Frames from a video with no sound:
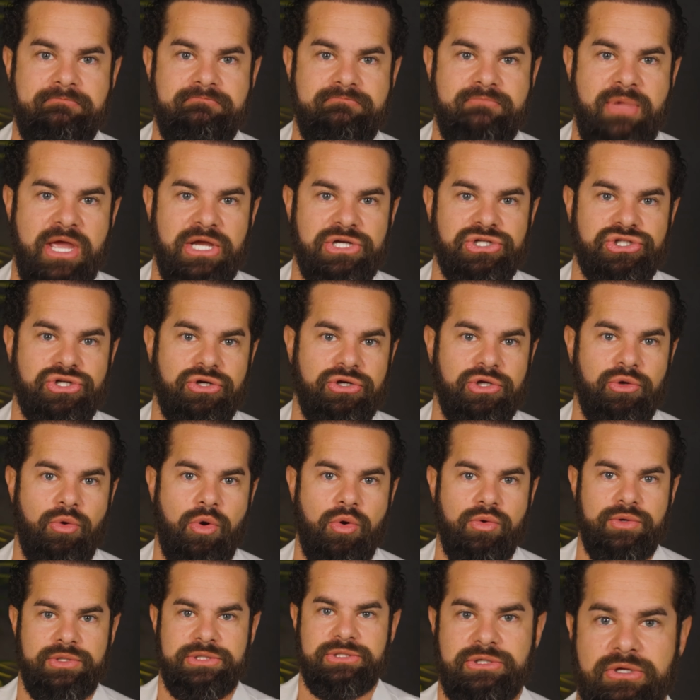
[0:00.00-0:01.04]
Make sure you
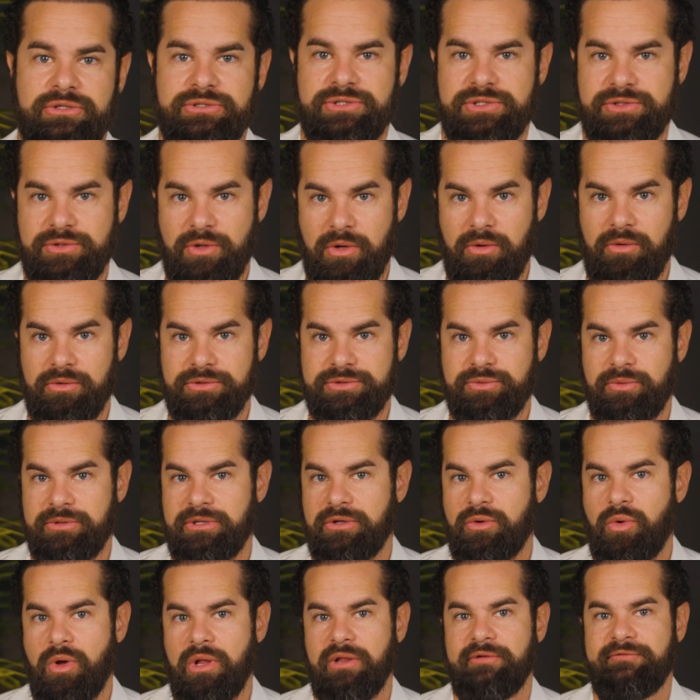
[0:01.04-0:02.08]
always consult with a
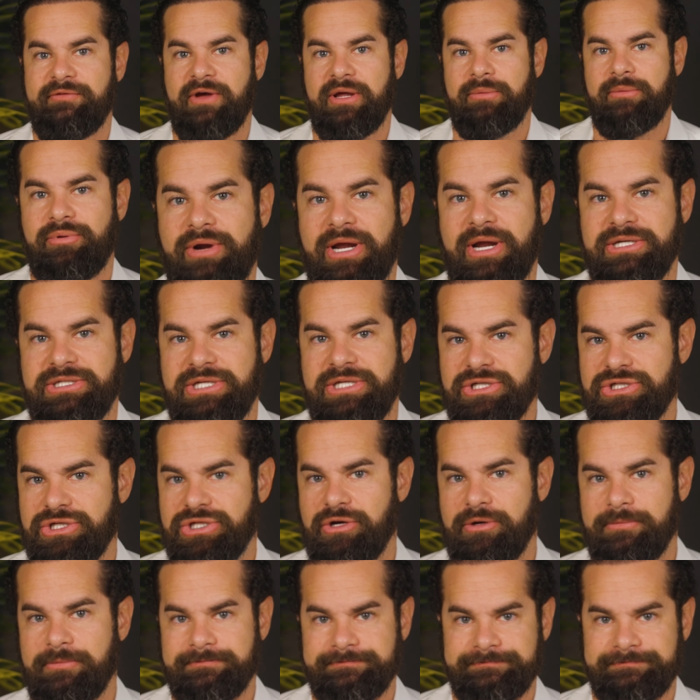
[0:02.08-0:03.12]
qualified practitioner.